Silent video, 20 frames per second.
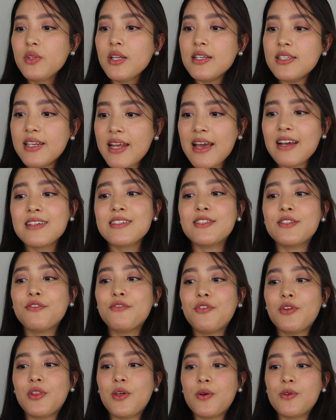Next,
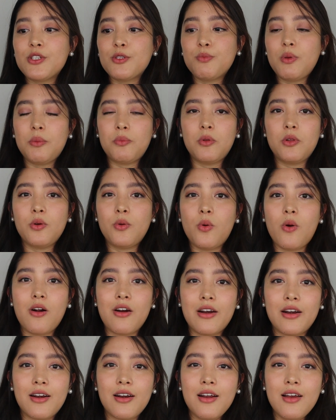for those people who
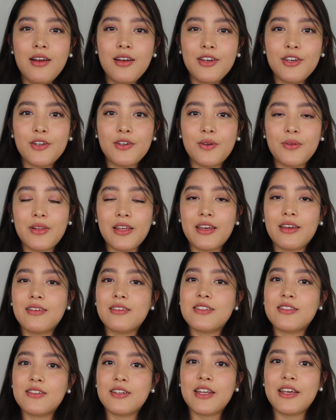are
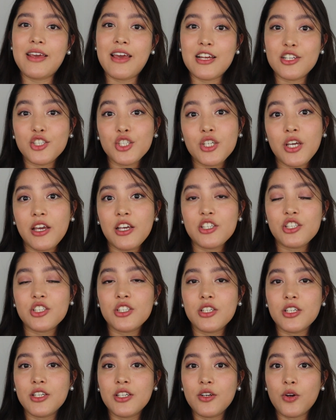like studying
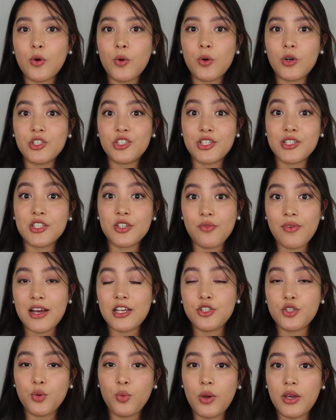education or just
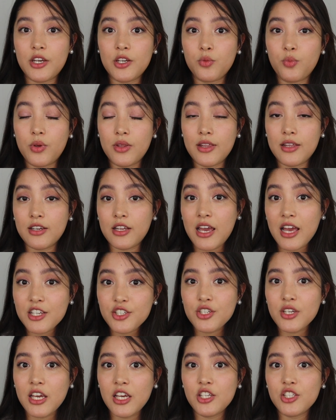graduated with an
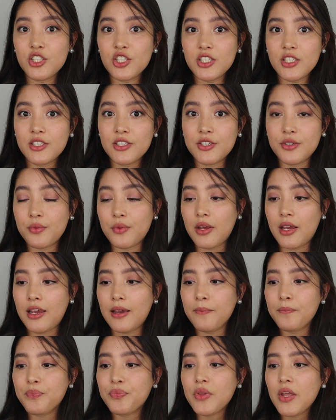education
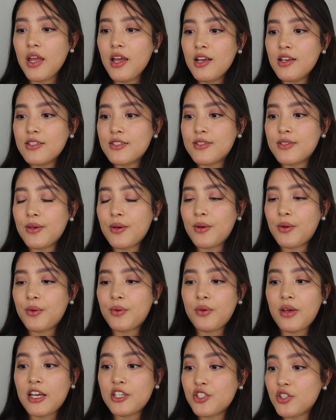degree,
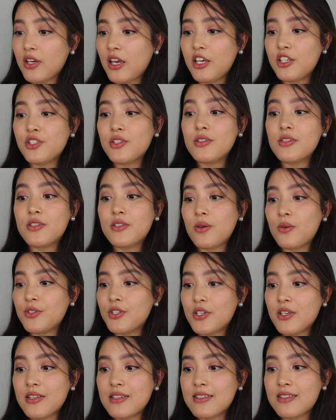so education,
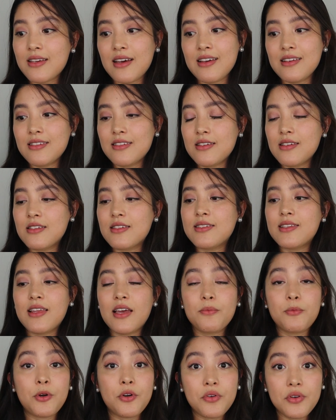social sciences,
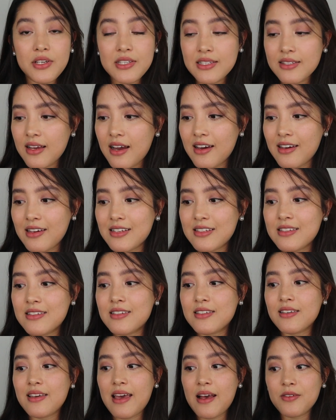library
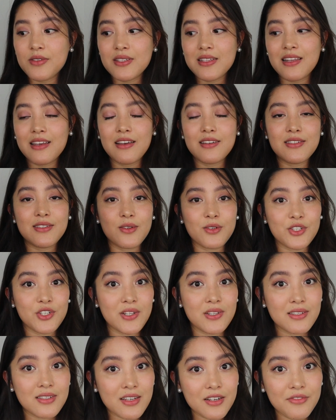science, counseling and
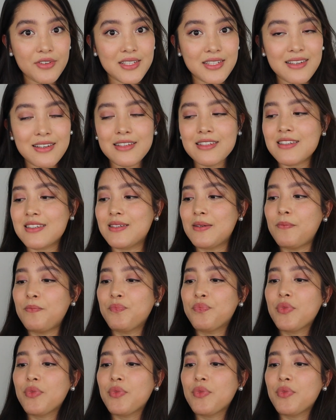social services.